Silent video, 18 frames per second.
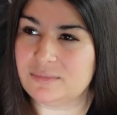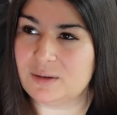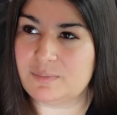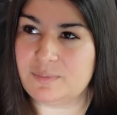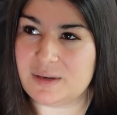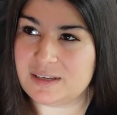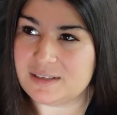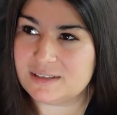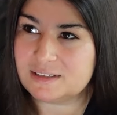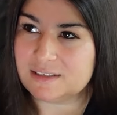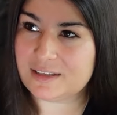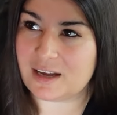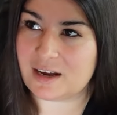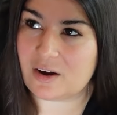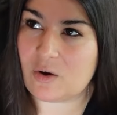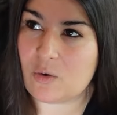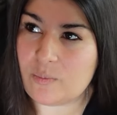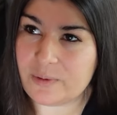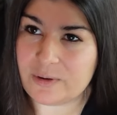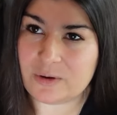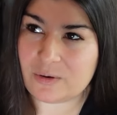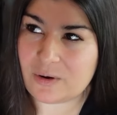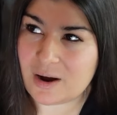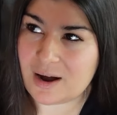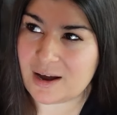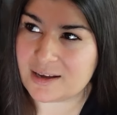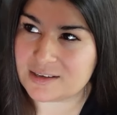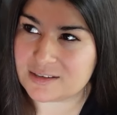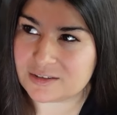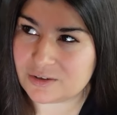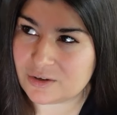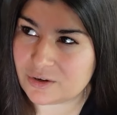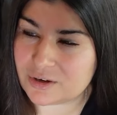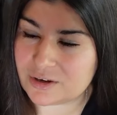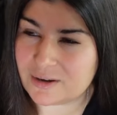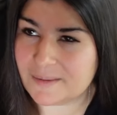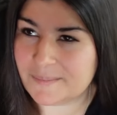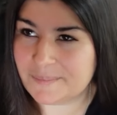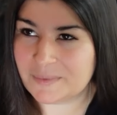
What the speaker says: the Beast is like, open your eyes, look.